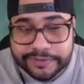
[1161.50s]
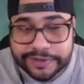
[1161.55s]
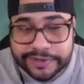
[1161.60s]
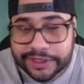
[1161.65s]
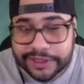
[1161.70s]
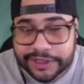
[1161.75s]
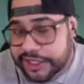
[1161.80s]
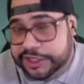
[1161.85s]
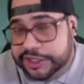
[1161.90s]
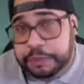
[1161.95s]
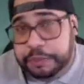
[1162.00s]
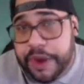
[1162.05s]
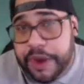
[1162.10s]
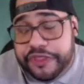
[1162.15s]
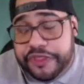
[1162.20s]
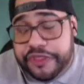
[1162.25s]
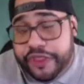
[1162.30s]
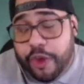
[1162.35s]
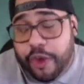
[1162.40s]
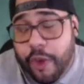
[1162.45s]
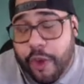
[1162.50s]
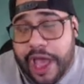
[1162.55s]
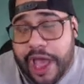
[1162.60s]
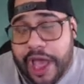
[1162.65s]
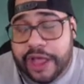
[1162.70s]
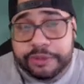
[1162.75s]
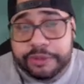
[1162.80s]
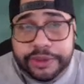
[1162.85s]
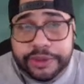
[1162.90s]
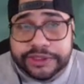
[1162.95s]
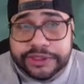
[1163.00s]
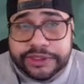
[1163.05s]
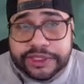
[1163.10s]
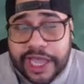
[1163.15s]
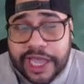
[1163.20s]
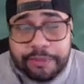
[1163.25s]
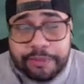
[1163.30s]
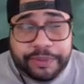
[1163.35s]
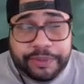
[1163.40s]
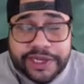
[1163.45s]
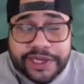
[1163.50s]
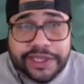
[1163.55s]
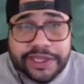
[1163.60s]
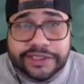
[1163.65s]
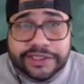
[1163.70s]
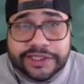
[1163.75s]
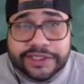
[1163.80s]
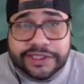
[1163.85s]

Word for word: It's Breath of the Wild, but Japanese